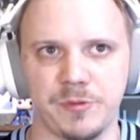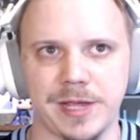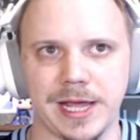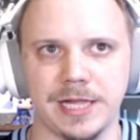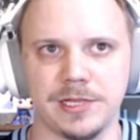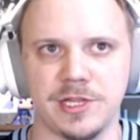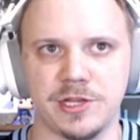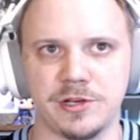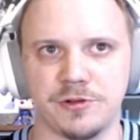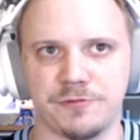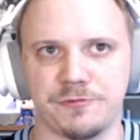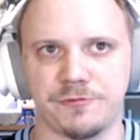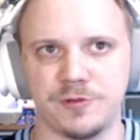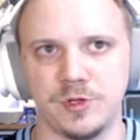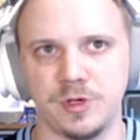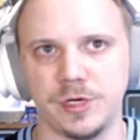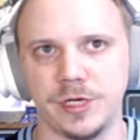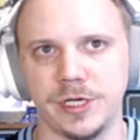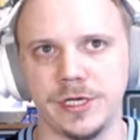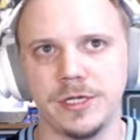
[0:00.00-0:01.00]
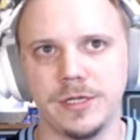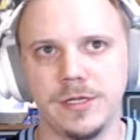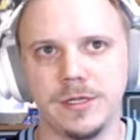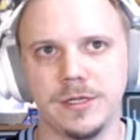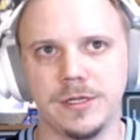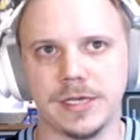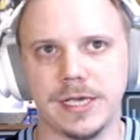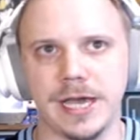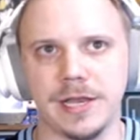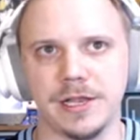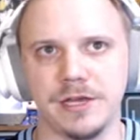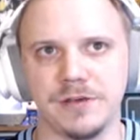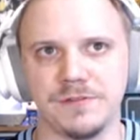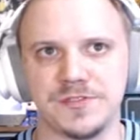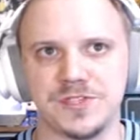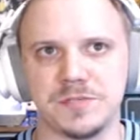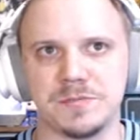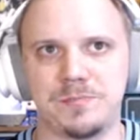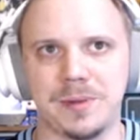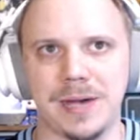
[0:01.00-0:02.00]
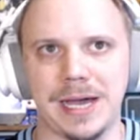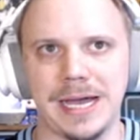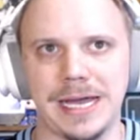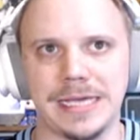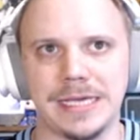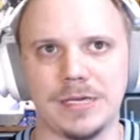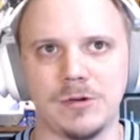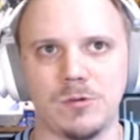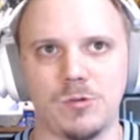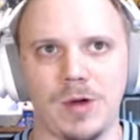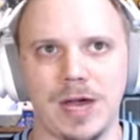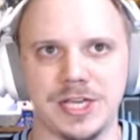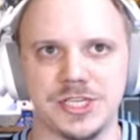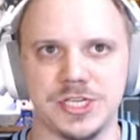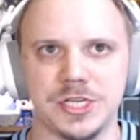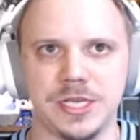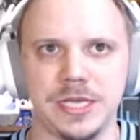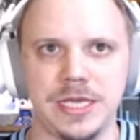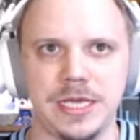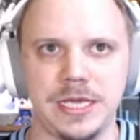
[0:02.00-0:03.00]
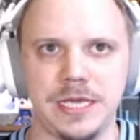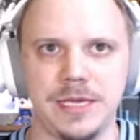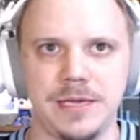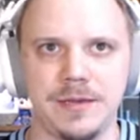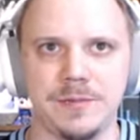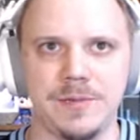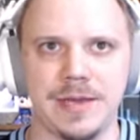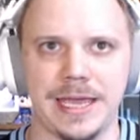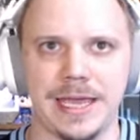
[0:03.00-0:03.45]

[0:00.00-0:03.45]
We got Leonard Floyd kind of spying, watching him,